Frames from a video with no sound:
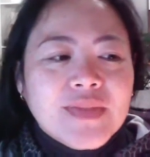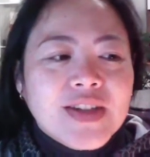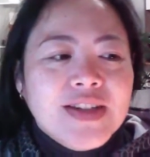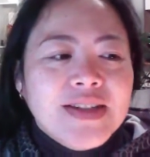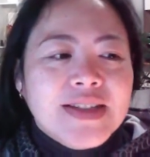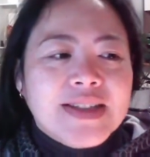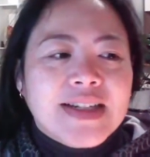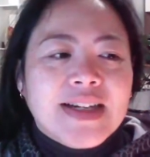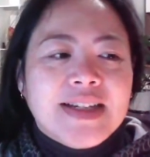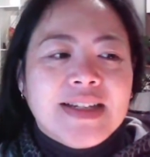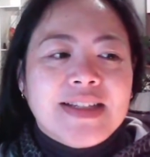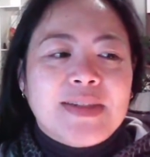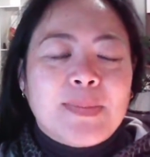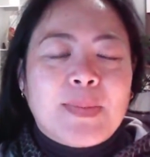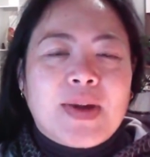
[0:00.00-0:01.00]
Is to take a
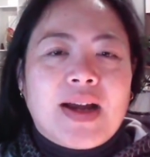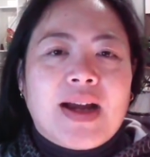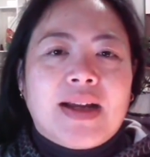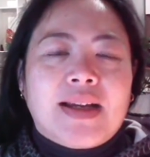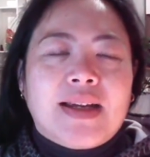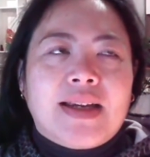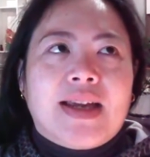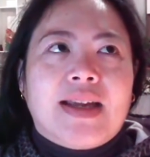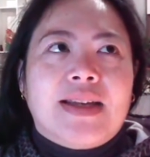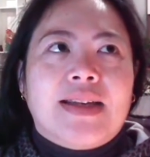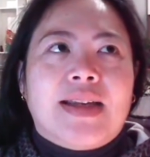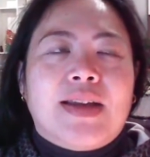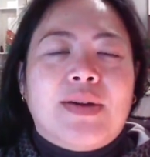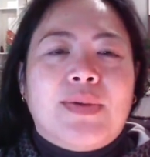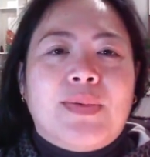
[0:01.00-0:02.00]
step back and
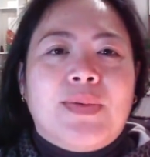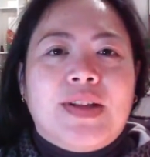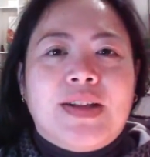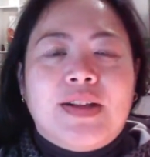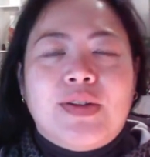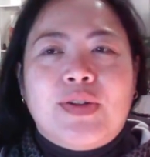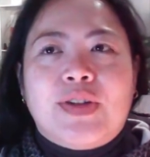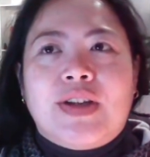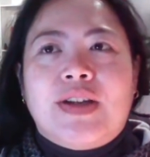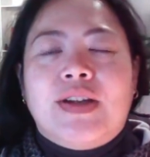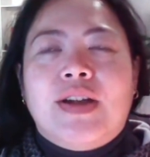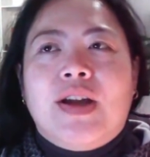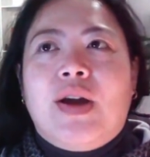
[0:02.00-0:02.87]
then really look at